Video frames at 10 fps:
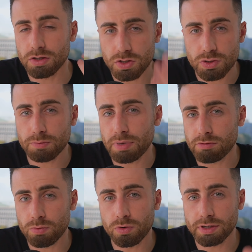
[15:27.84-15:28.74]
you should be
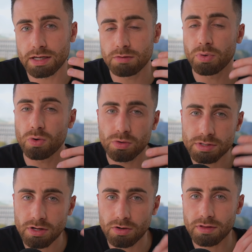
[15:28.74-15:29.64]
rewarded, but
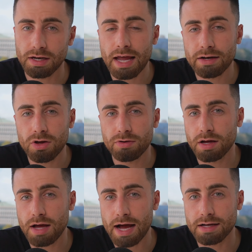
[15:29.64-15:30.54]
also the
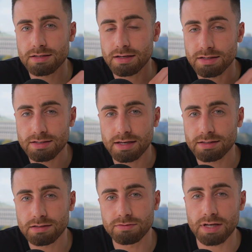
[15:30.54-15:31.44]
landowner has an
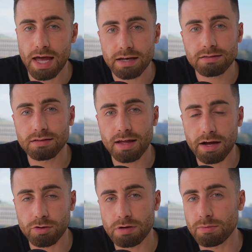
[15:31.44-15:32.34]
incentive to enter that
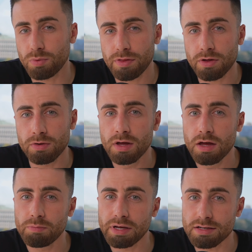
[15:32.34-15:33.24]
agreement with you
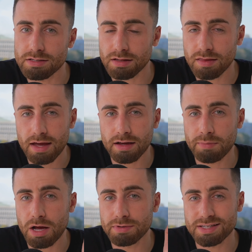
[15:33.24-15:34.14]
because they're going to be
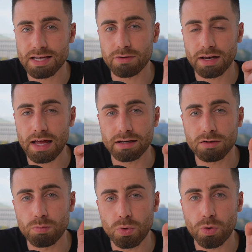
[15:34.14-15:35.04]
able to sell the land
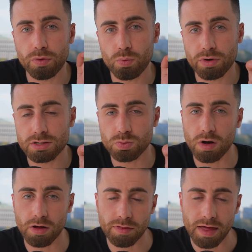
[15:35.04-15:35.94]
more than what it's
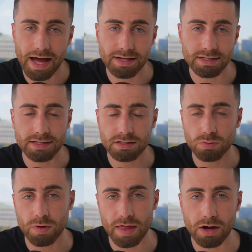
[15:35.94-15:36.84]
worth as is
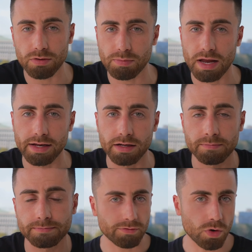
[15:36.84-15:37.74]
without the planning.
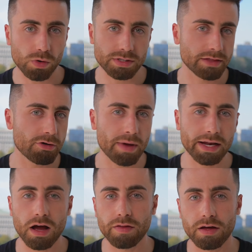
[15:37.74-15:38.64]
Now, of course, there are
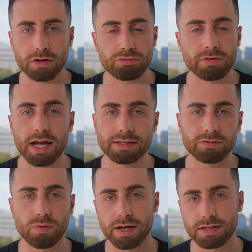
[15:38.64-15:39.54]
many other
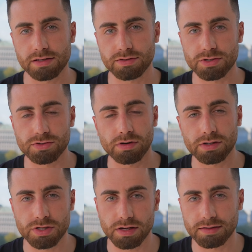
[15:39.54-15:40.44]
creative ways to
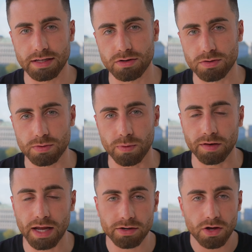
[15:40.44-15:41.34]
structure deals
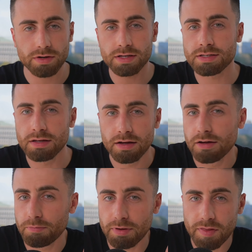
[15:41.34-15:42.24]
with landowners,
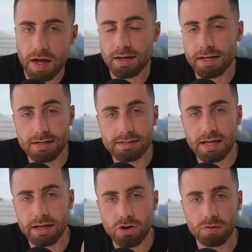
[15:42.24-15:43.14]
but that is
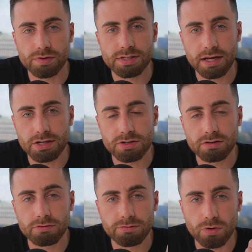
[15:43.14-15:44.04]
a
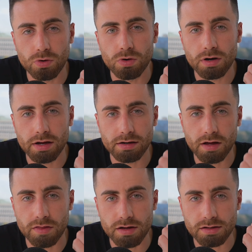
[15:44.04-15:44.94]
conversation for
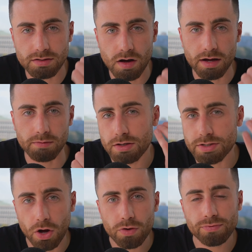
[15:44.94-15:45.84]
another time. And so
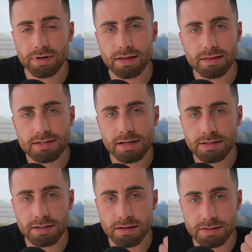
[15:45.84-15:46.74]
hopefully this
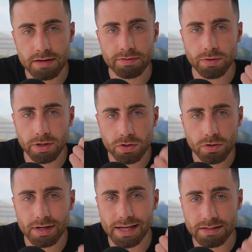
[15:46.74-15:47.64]
lesson has given you a
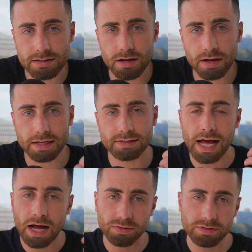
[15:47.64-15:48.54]
good insight into
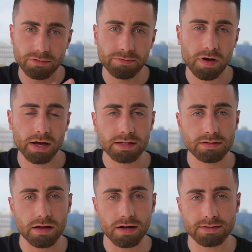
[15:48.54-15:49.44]
how to find
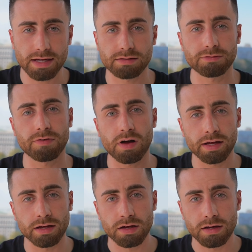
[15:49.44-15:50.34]
and identify
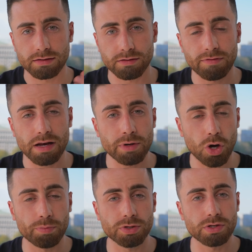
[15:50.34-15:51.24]
development
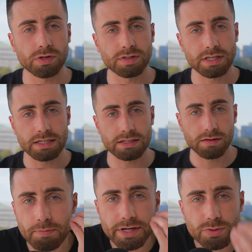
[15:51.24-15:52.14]
opportunities.
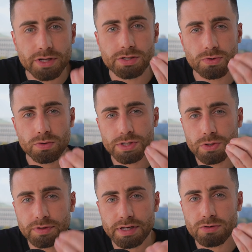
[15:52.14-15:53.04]
Because when you source
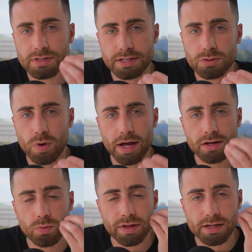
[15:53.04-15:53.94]
your deals this
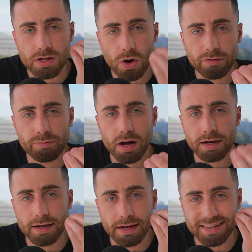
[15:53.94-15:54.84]
way, whether it's off
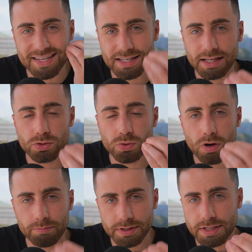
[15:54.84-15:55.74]
market and there's little
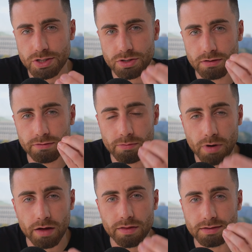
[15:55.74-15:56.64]
competition from
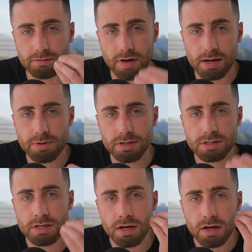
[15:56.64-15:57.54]
other
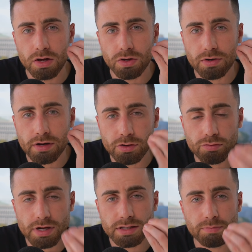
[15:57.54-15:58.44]
developers, you can
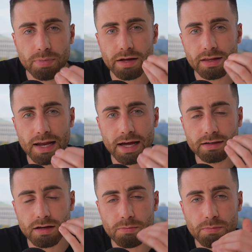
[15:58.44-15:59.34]
agree to buy the
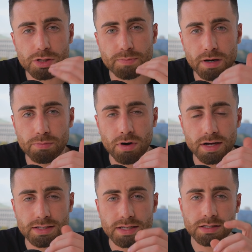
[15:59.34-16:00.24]
land at much better
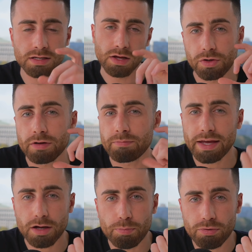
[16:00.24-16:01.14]
prices. You can
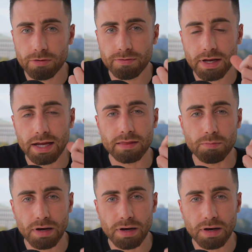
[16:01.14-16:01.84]
make a profit in the